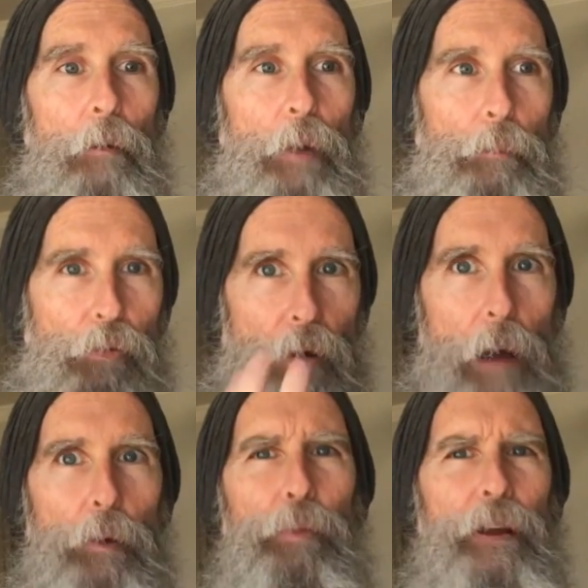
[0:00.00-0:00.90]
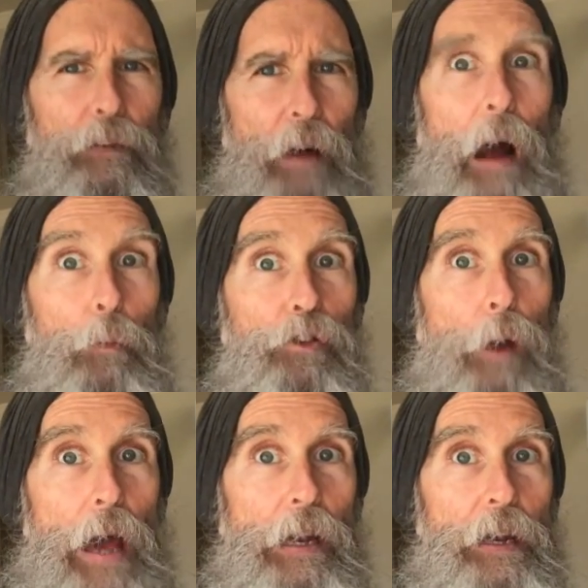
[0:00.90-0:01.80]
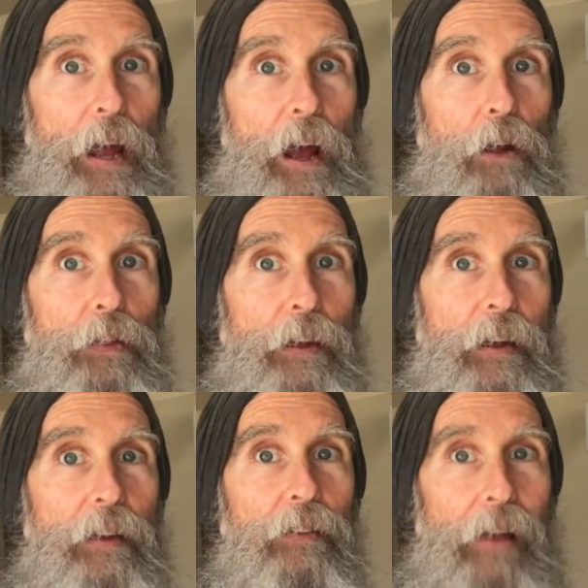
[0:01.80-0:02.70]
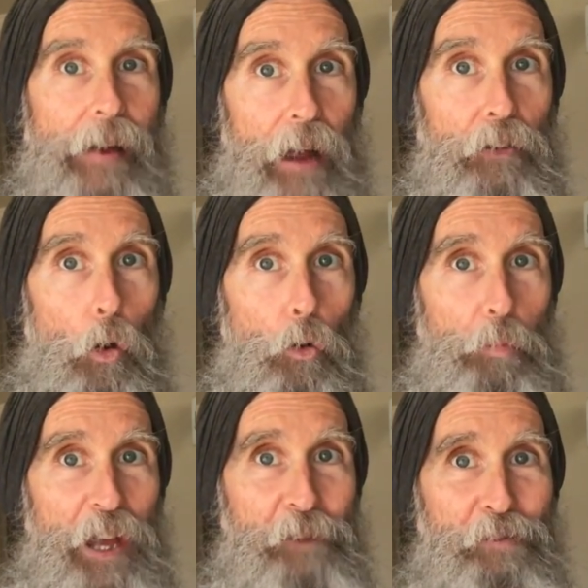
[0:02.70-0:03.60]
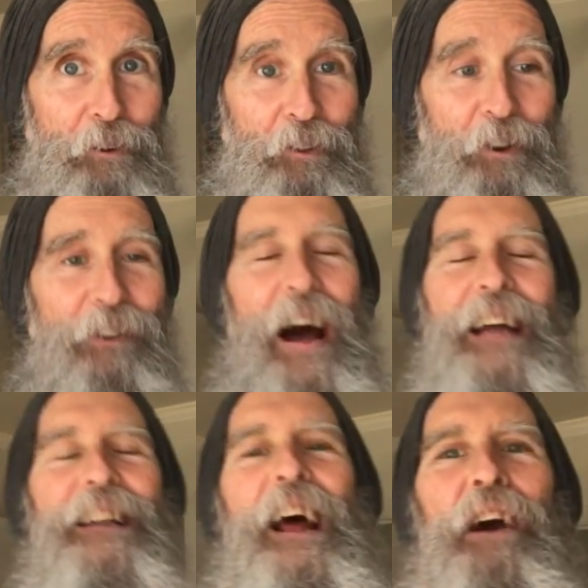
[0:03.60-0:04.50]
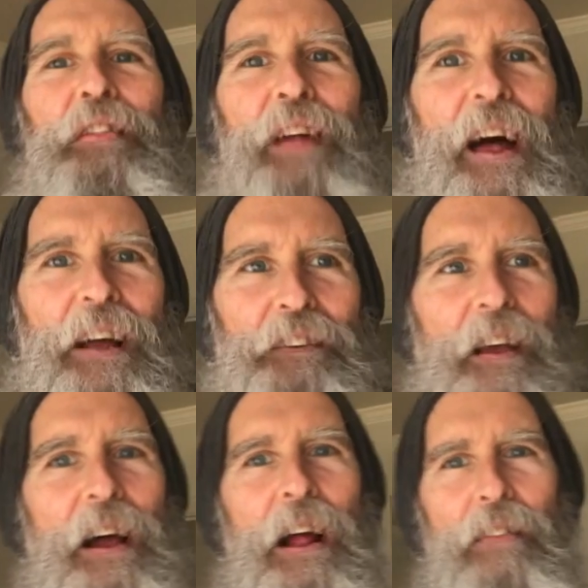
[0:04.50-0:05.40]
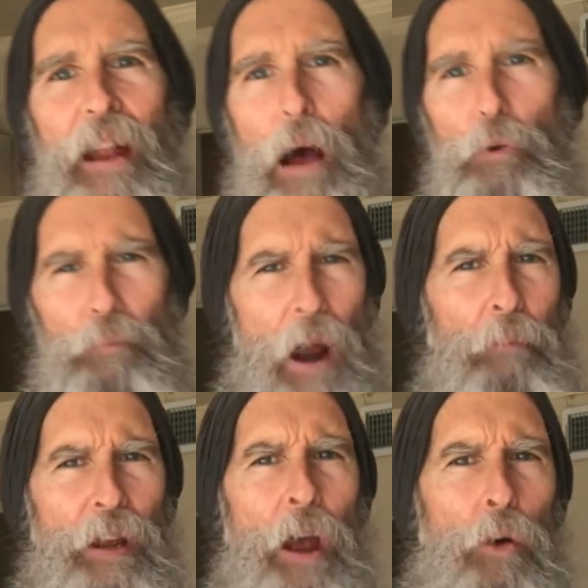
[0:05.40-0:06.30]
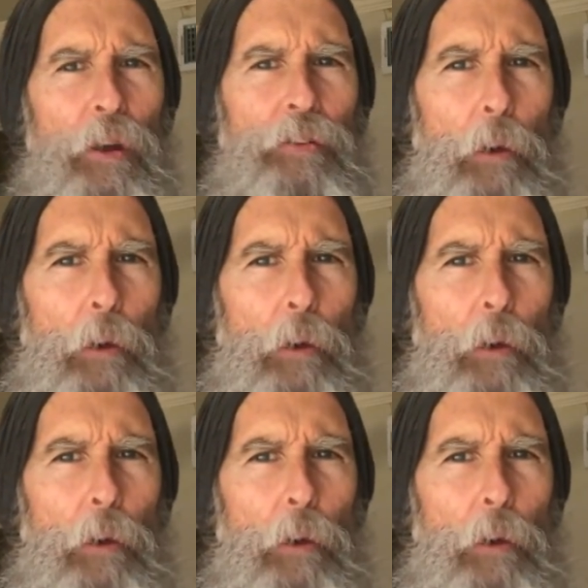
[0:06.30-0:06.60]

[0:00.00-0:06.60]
But probably if I was writing down things, like I told people to write down things, that I would probably notice.